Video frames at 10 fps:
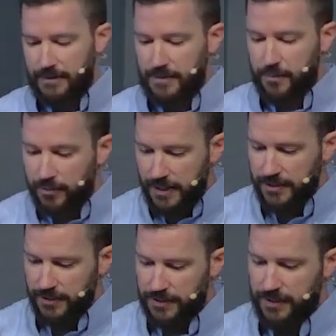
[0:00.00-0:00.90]

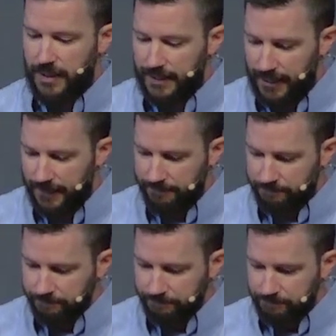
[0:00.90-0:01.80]
presence again.
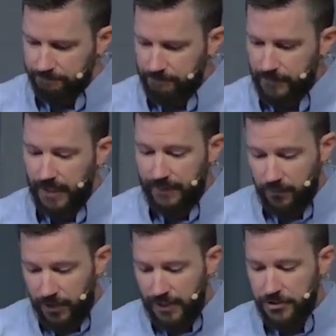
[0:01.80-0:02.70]
And then
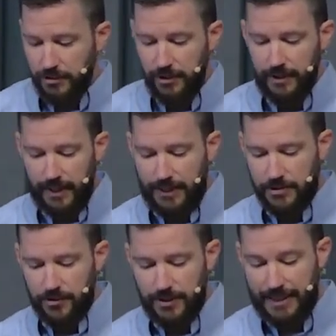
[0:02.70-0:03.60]
when Israel
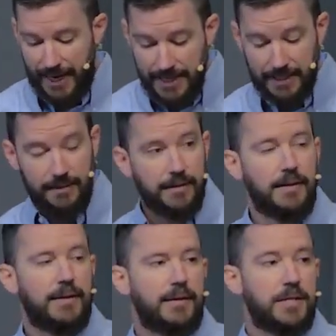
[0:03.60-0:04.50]
entered Canaan,
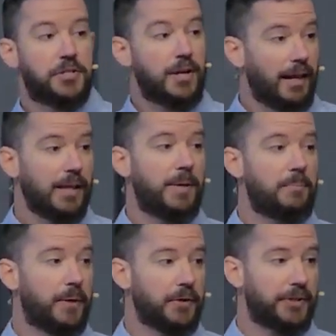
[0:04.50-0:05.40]
Solomon
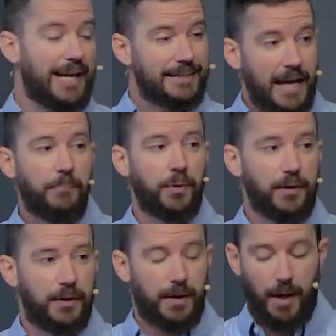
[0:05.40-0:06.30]
built a
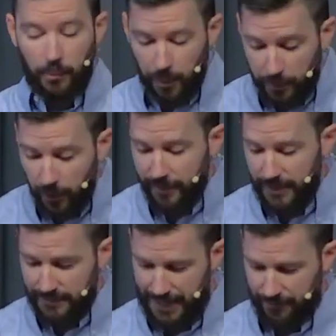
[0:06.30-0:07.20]
temple, a more
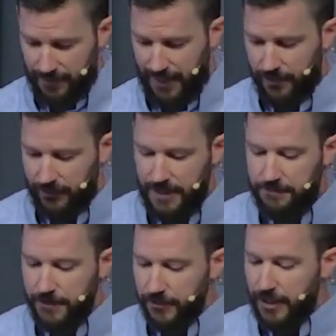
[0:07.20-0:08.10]
permanent tabernacle, and he
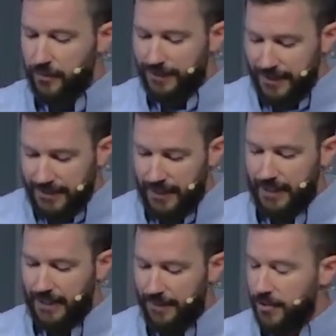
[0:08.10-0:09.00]
filled it with
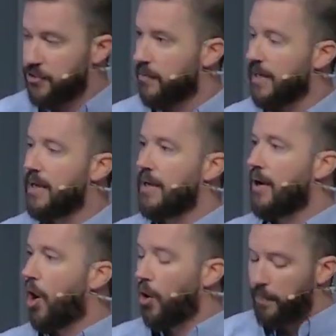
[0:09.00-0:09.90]
Edenic imagery,
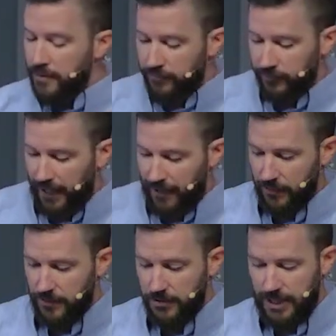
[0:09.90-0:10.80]
open
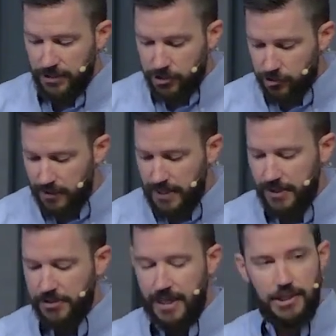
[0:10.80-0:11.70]
flowers and
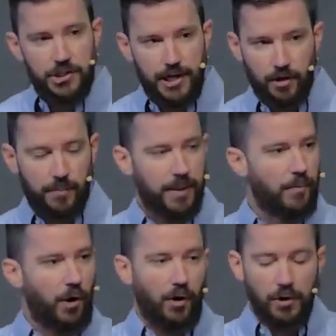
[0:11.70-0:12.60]
trees and cherubim
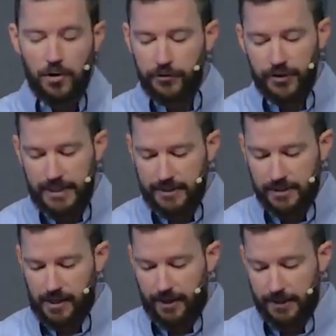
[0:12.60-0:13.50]
all over the
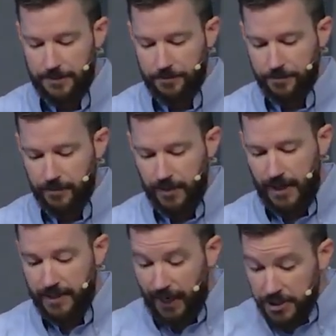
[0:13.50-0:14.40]
inside.
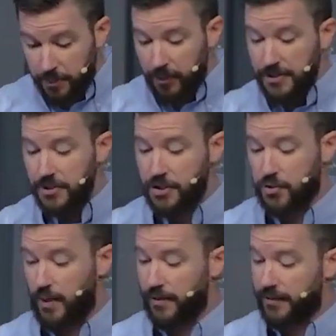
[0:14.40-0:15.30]
And God's presence dwelt